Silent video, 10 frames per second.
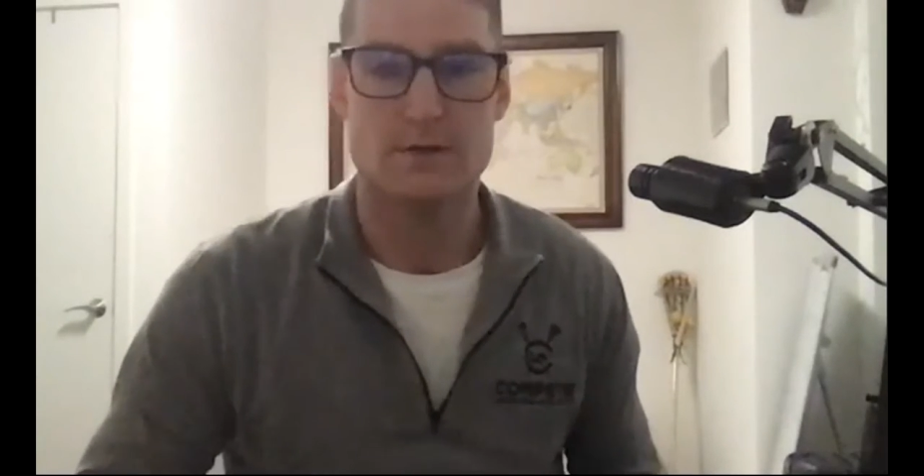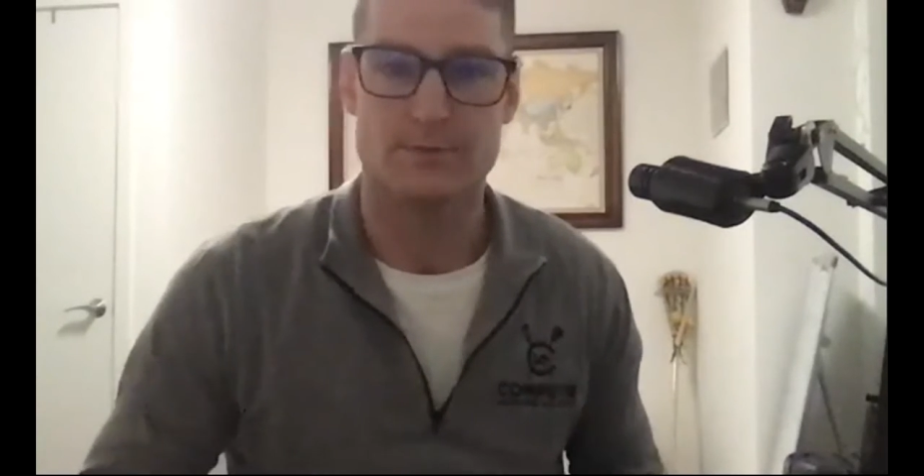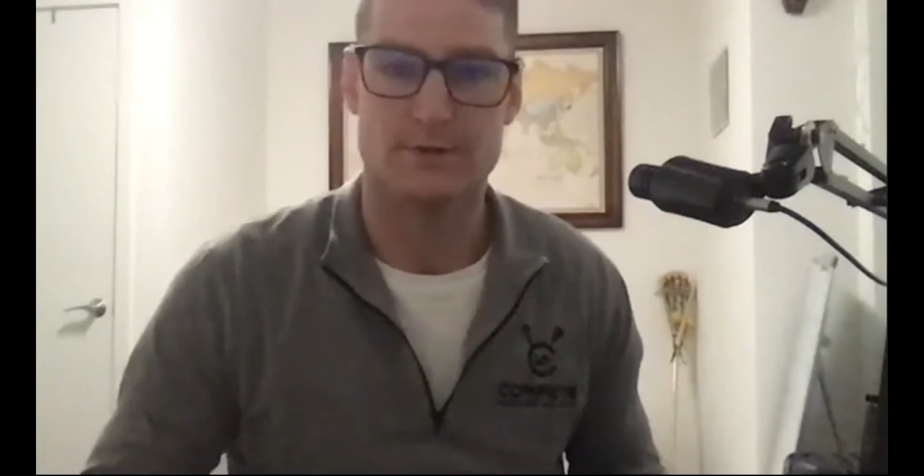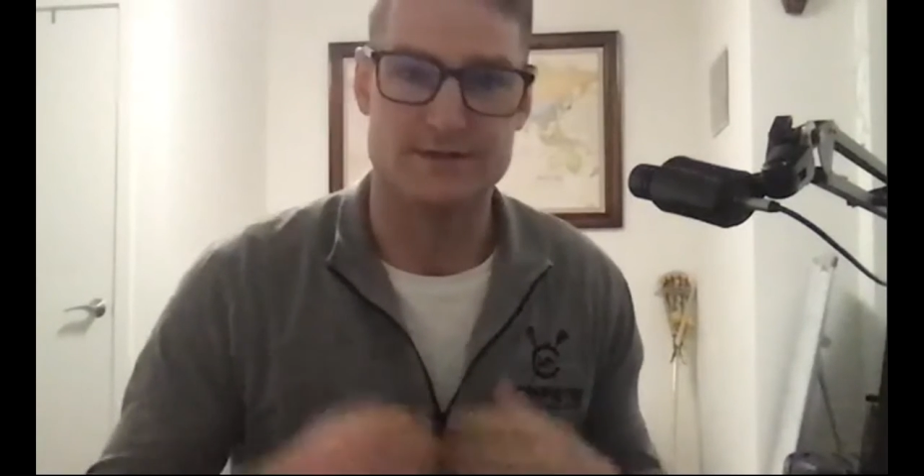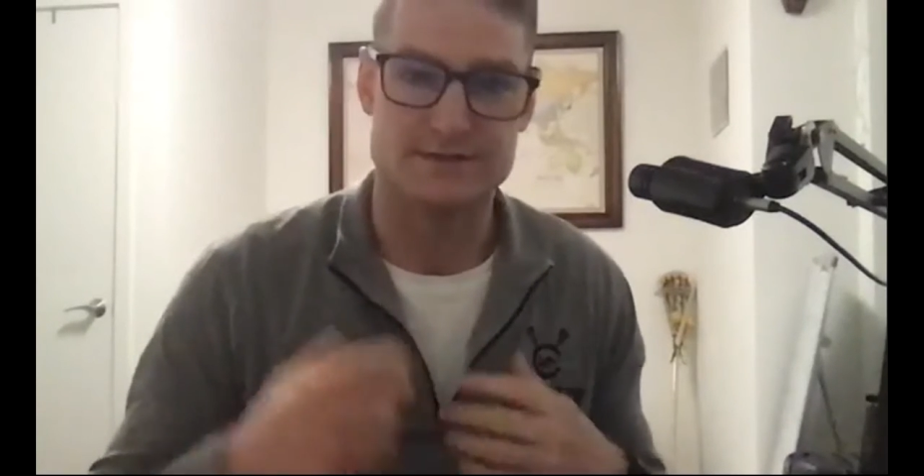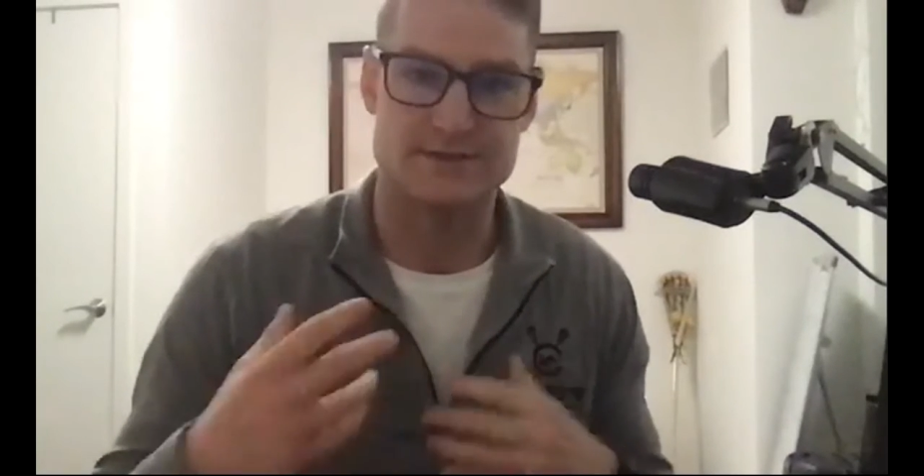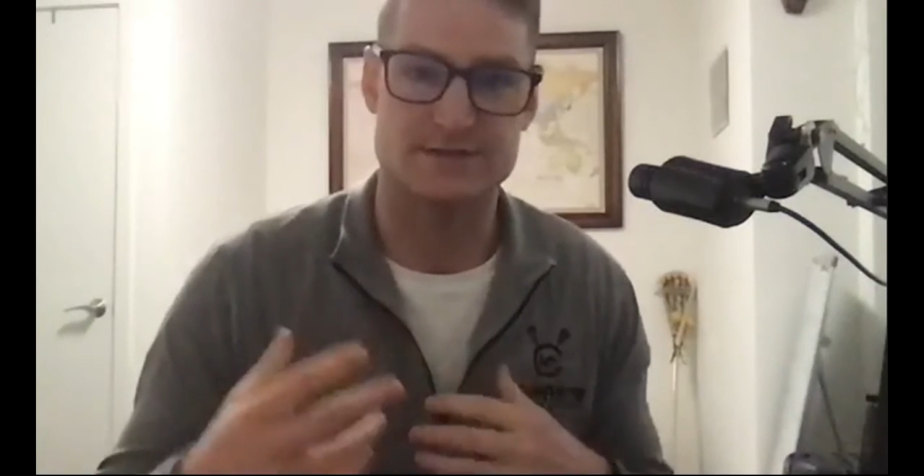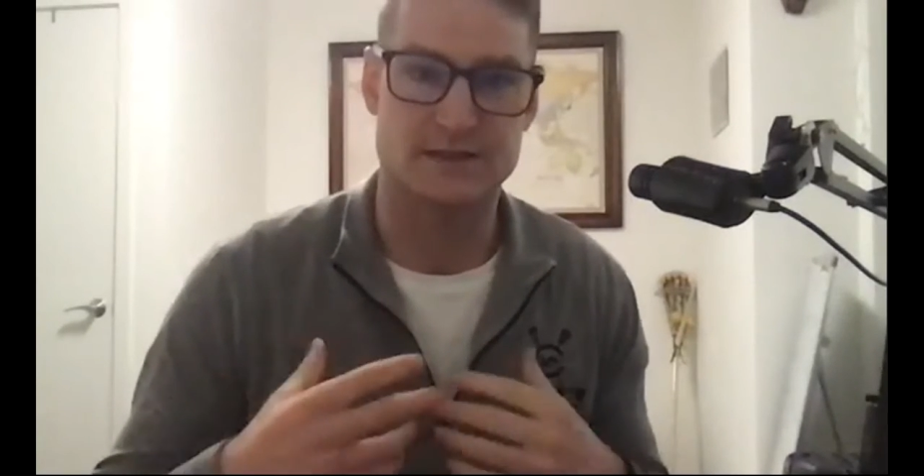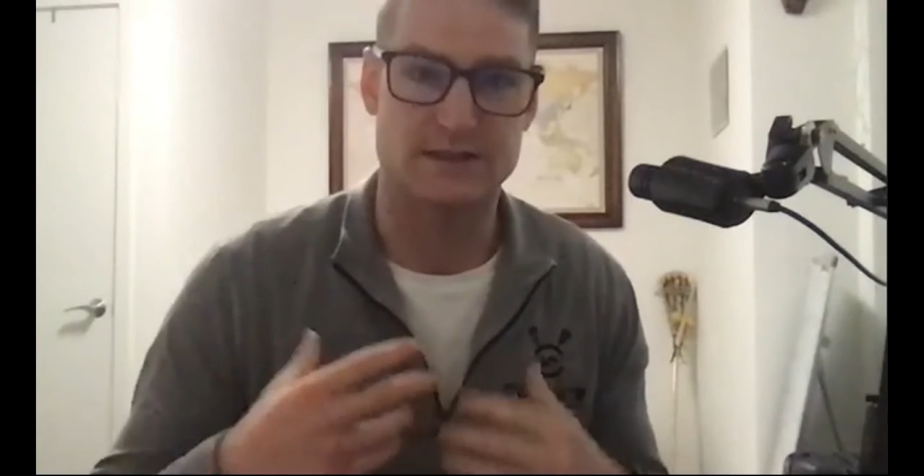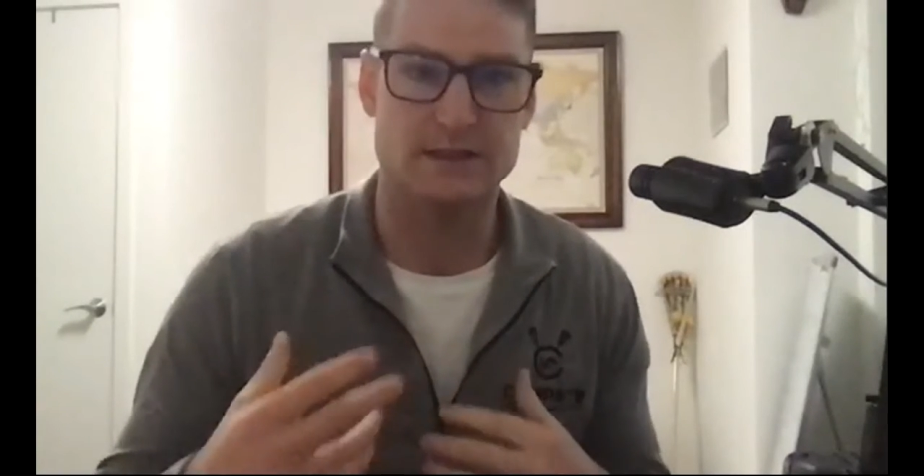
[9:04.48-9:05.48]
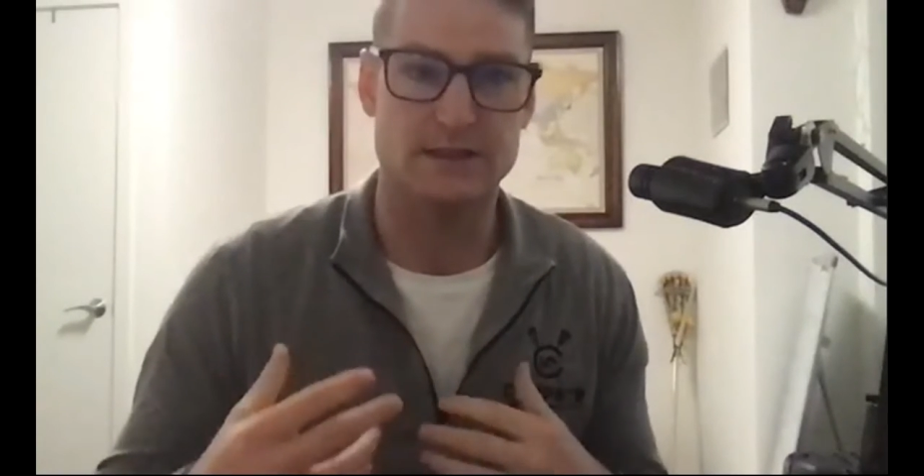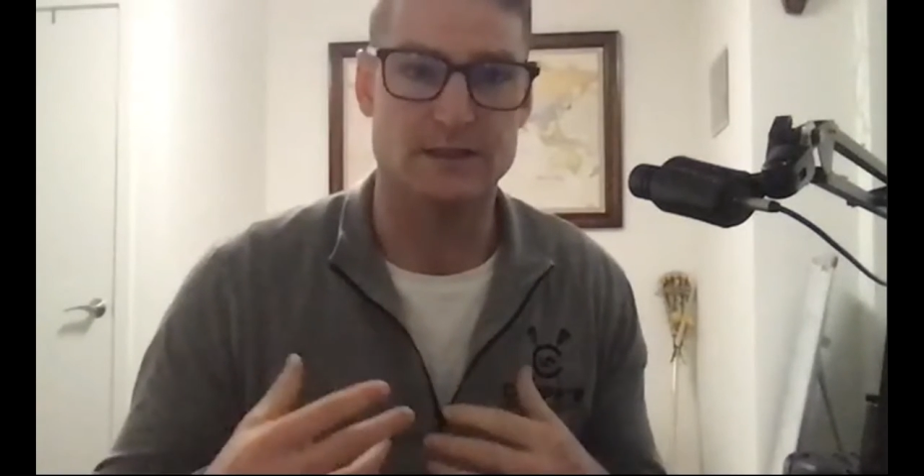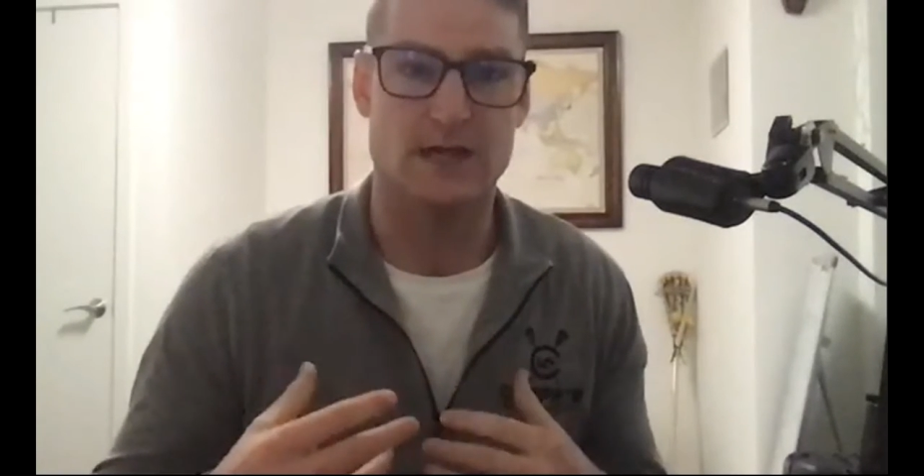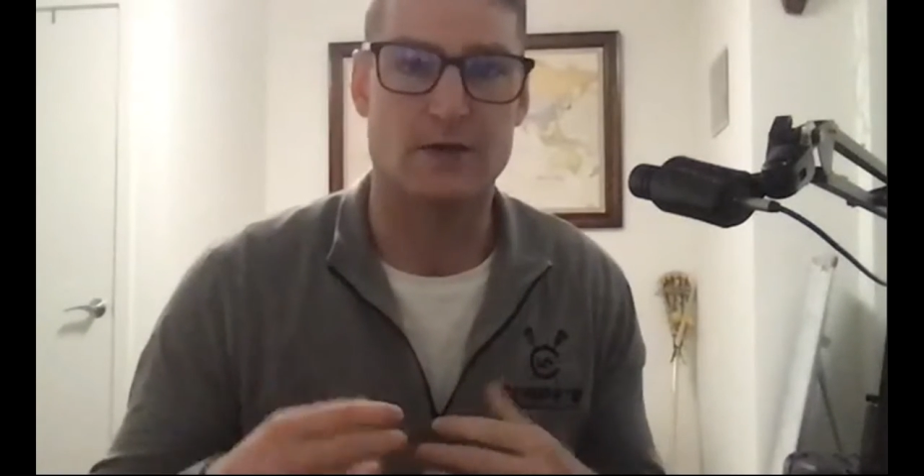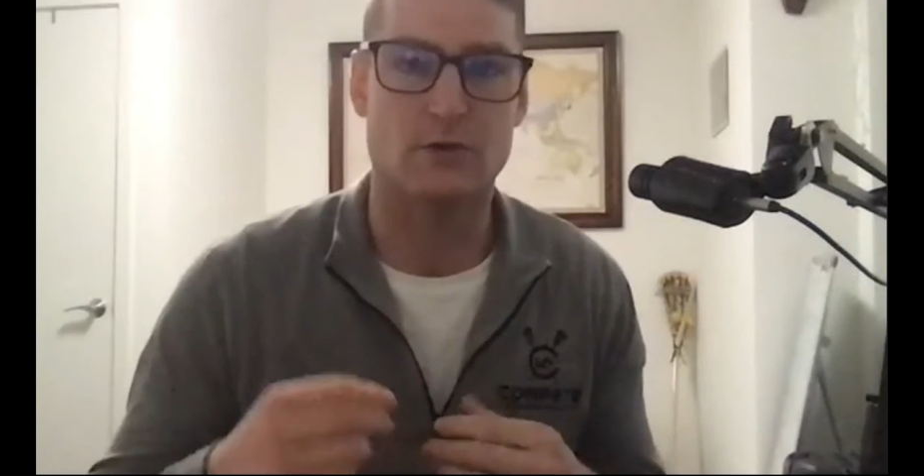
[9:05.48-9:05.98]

But this is the key. How